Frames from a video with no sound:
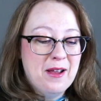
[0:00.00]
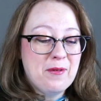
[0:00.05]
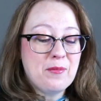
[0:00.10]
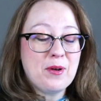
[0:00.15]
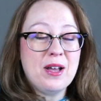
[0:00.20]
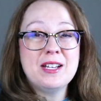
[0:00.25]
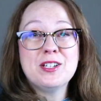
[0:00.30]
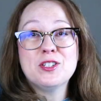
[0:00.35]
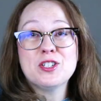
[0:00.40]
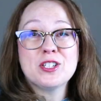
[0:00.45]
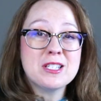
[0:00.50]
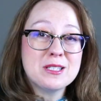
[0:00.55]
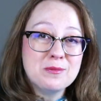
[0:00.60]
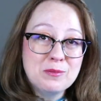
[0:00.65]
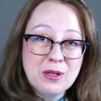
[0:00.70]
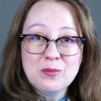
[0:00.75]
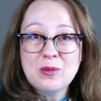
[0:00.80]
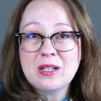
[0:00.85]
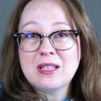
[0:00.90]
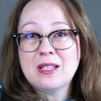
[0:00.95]
Probably just
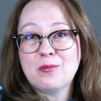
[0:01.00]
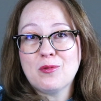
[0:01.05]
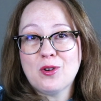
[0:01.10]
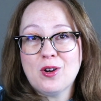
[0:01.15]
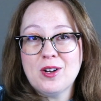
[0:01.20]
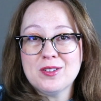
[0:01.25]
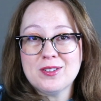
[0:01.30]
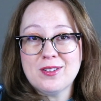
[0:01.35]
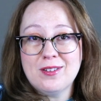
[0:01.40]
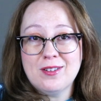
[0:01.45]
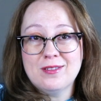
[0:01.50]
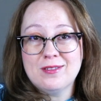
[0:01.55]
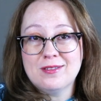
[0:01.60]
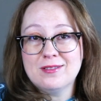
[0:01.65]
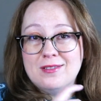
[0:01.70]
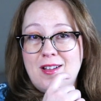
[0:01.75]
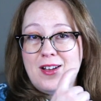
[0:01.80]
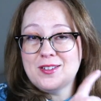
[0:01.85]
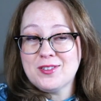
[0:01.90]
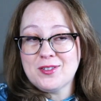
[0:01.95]
smeared my lip gloss, uh,
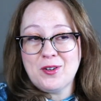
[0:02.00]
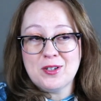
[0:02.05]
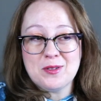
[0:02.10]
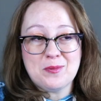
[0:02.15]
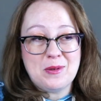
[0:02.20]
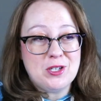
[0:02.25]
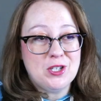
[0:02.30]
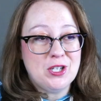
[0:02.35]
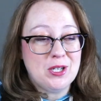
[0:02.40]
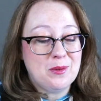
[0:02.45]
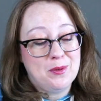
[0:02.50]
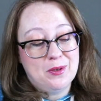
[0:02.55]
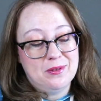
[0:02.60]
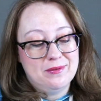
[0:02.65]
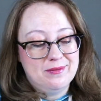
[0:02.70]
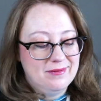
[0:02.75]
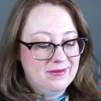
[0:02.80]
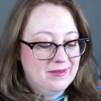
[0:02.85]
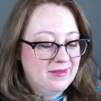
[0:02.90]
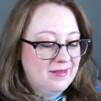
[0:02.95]
gloss across my cheek,
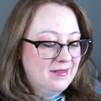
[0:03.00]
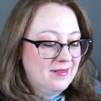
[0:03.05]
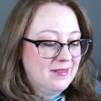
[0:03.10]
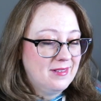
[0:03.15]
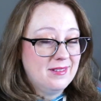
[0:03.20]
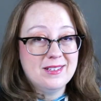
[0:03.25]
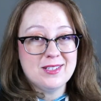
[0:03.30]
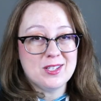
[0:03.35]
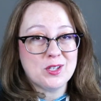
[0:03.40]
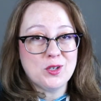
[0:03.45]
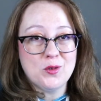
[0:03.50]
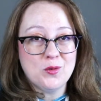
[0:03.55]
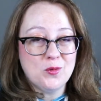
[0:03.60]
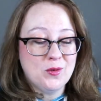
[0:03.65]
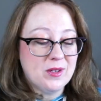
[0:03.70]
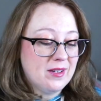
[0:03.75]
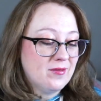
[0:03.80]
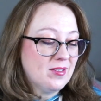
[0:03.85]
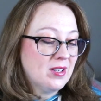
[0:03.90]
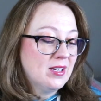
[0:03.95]
but it's cool,
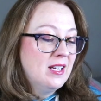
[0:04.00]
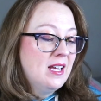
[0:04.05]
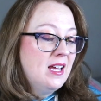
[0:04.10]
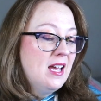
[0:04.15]
whatever.